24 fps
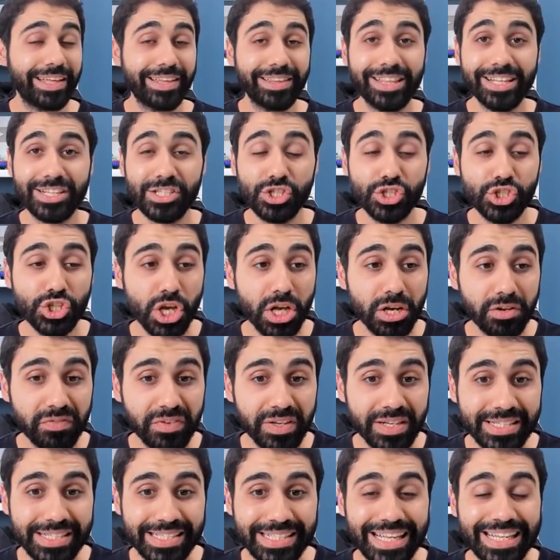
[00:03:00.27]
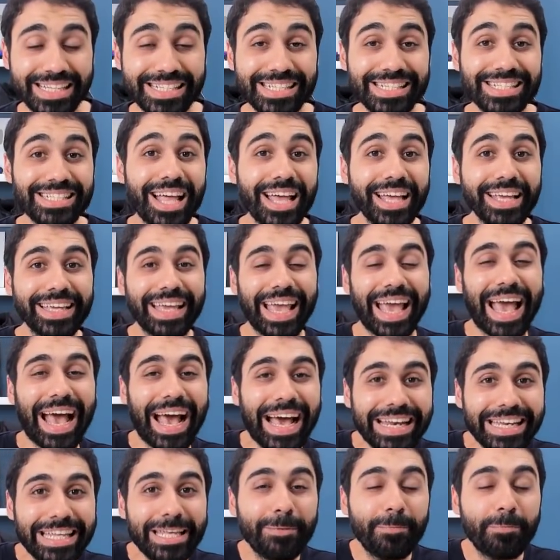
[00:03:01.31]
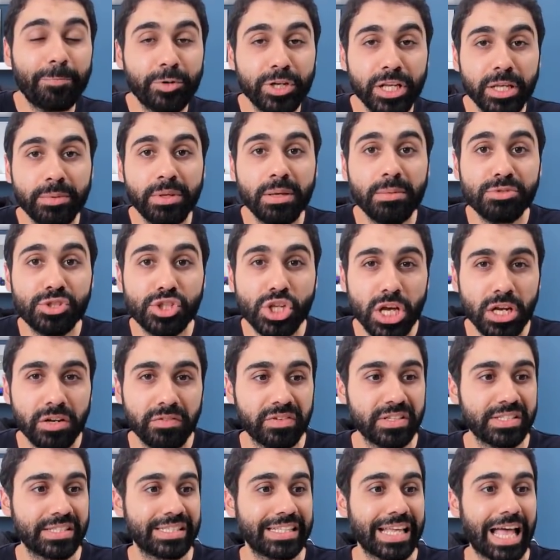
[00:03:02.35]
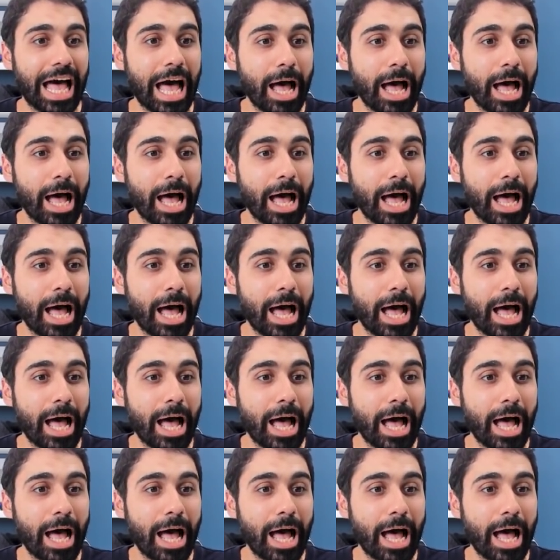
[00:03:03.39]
this service is like any premium service,